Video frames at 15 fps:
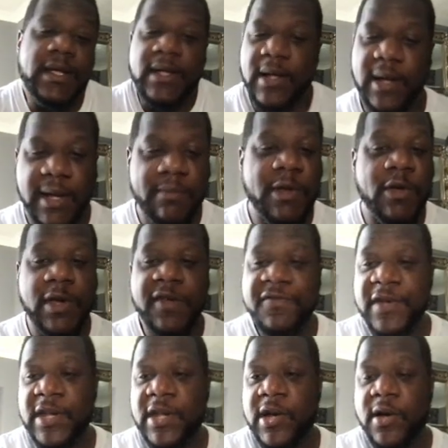Let me know what you
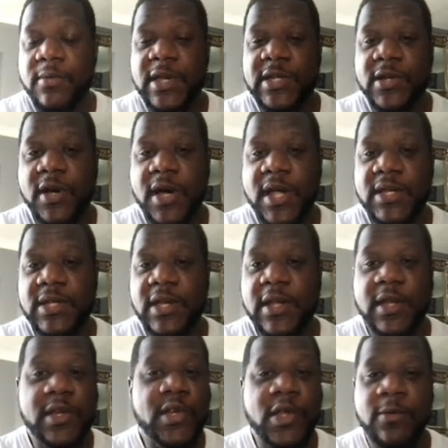think in the comments, guys.
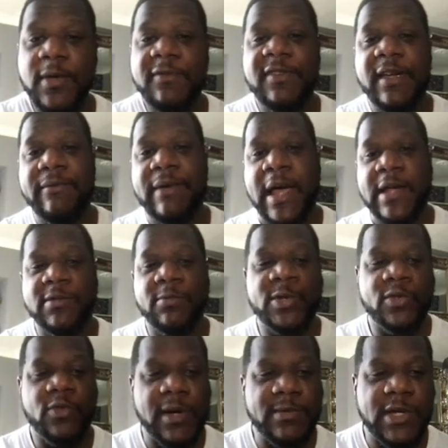Do me a favour and
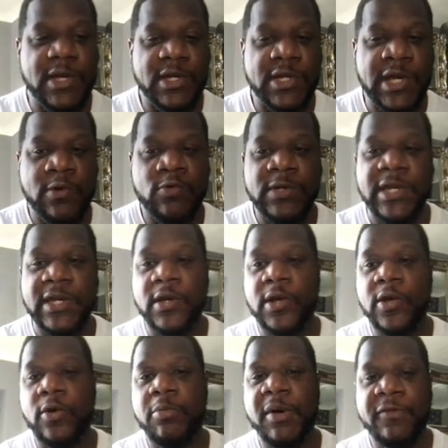subscribe to the channel. Tick the
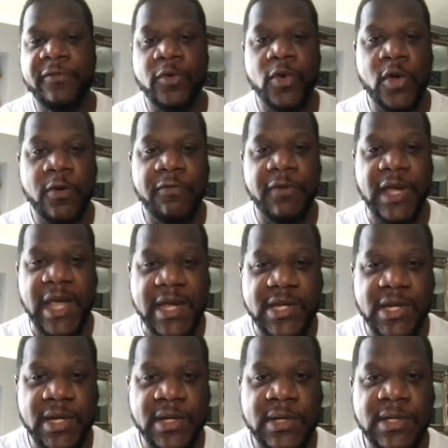little bell for
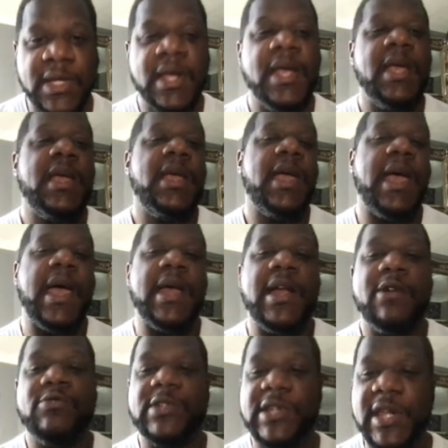notifications. And I
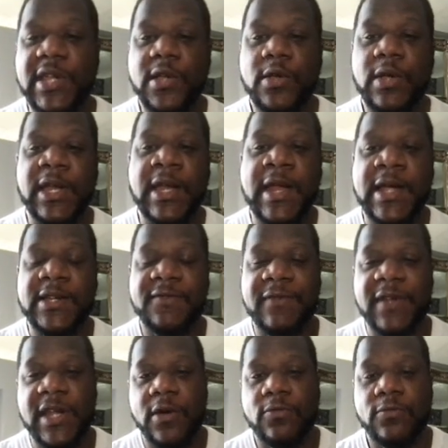will see you in the next
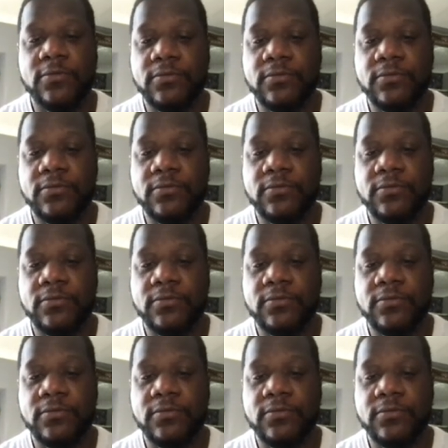video.